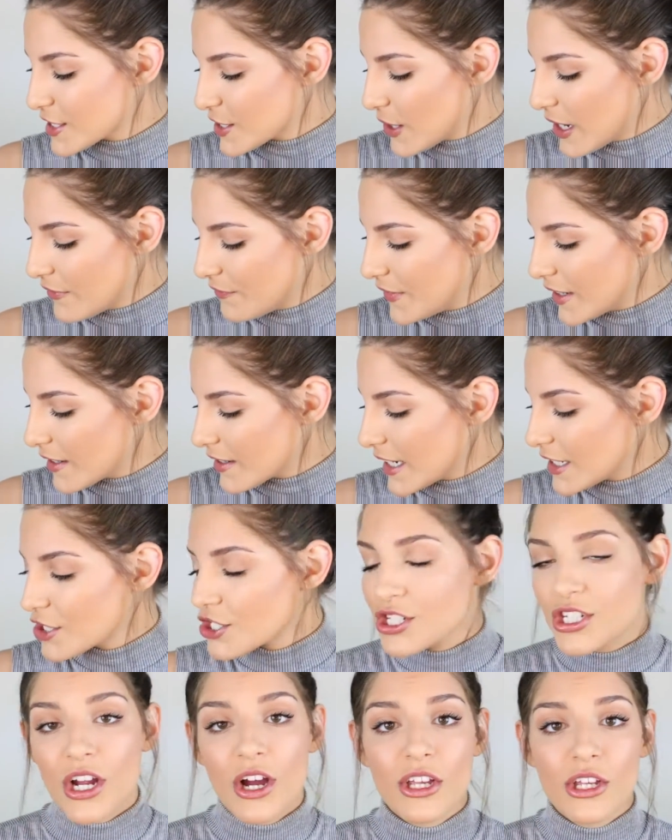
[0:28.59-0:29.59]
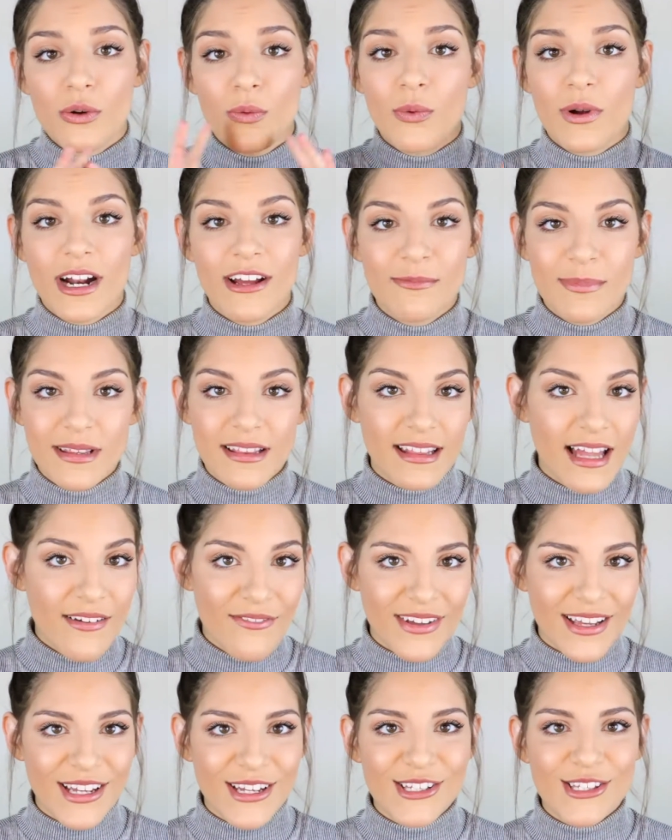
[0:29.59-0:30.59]
so I figured I'd show you what I've been
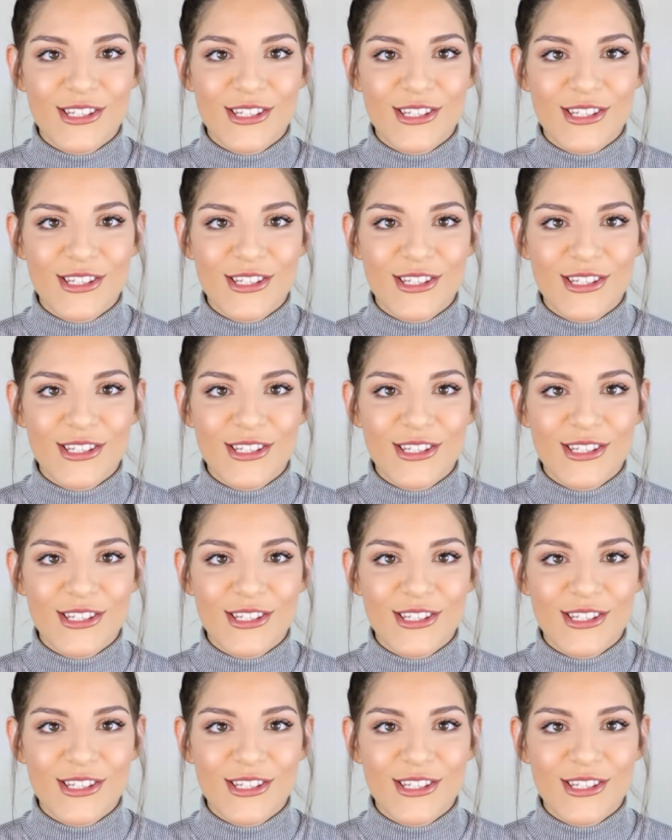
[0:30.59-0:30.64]
loving.